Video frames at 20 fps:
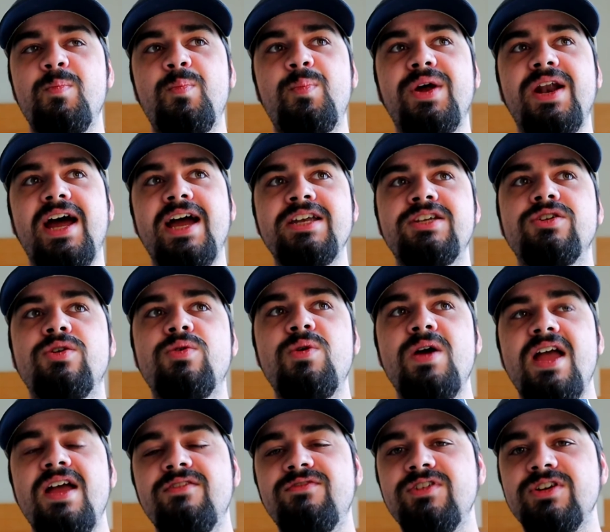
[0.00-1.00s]
But I
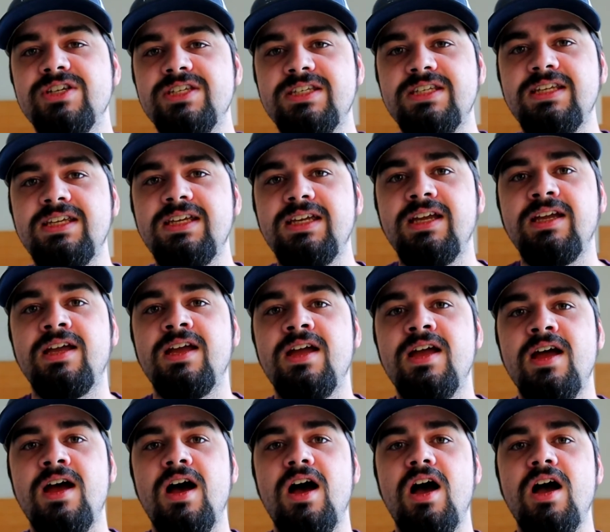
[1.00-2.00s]
don't ever see
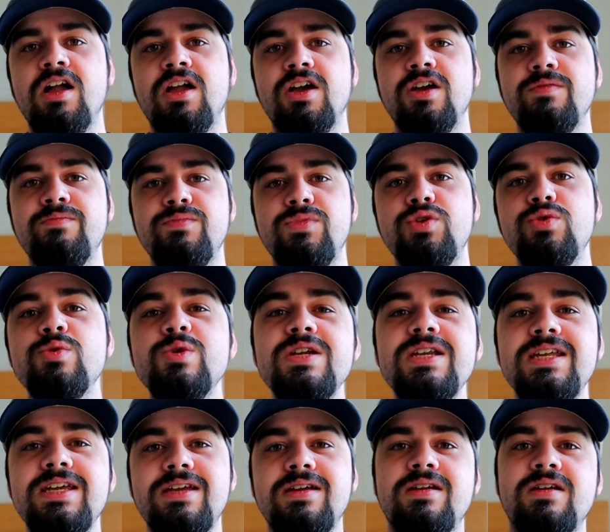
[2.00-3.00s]
a
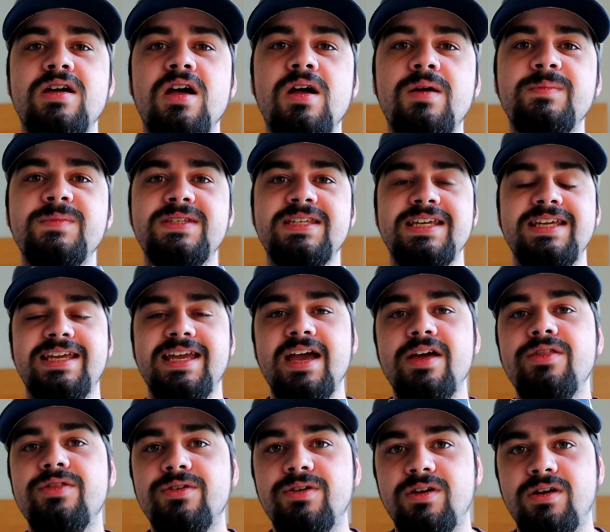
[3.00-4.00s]
community come
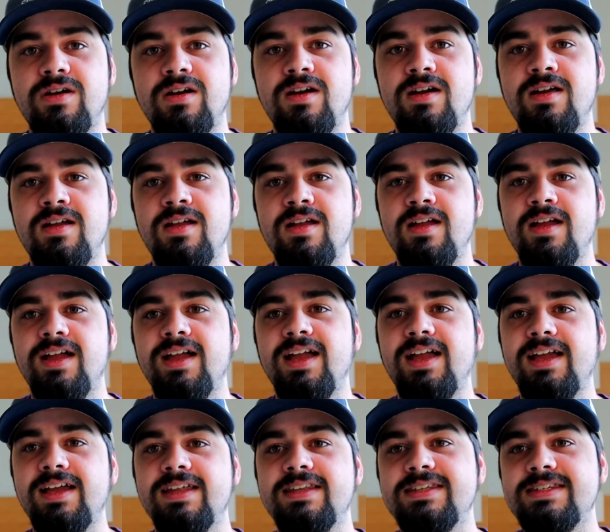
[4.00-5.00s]
together
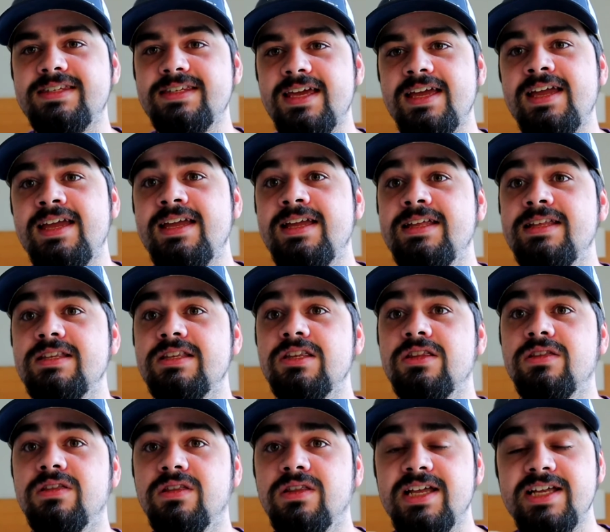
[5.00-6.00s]
and say,
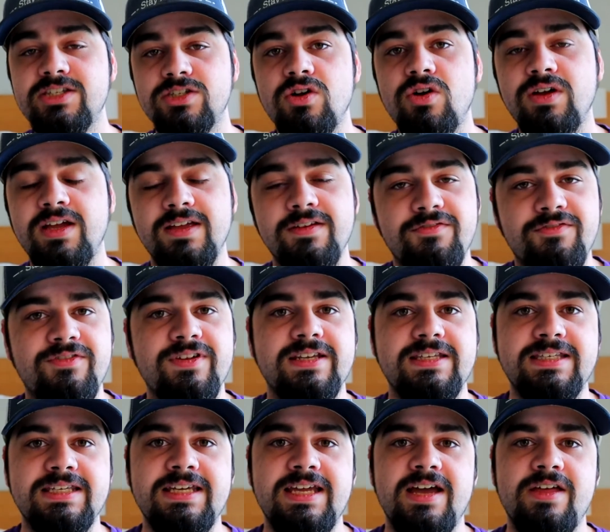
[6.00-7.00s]
let's all get
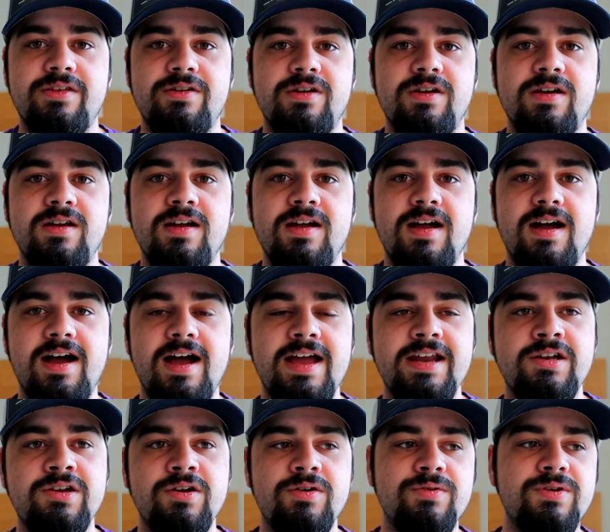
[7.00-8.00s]
fit together.
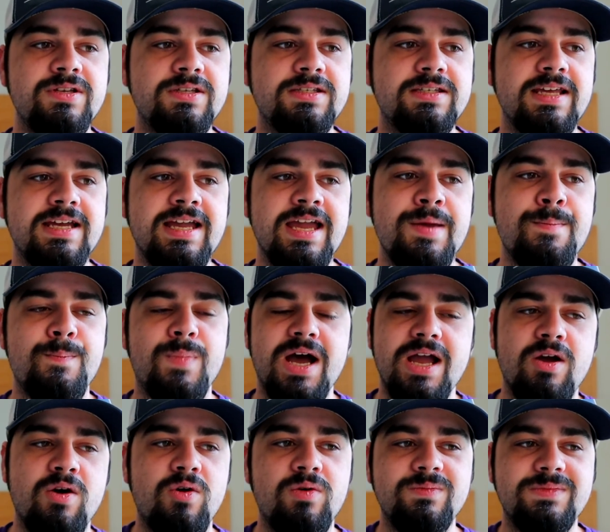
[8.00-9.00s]
I notice like in
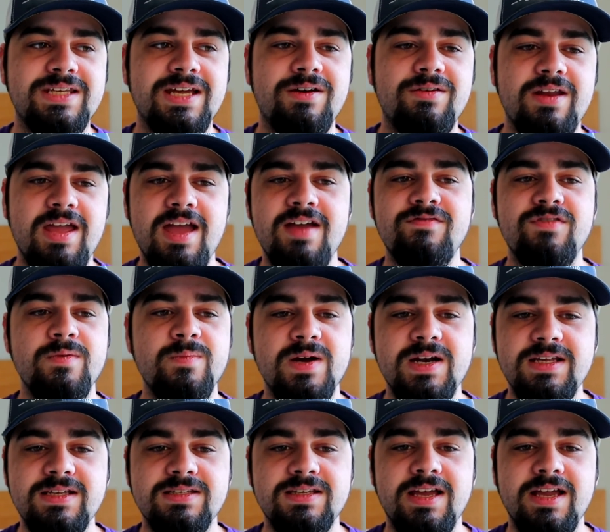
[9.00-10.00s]
my hometown,
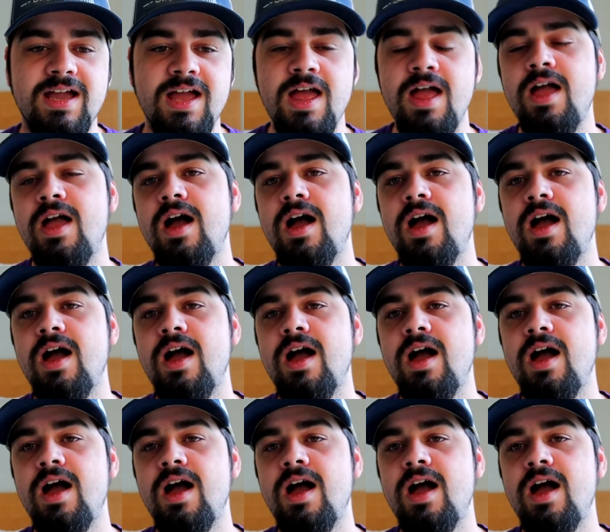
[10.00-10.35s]
everybody's like,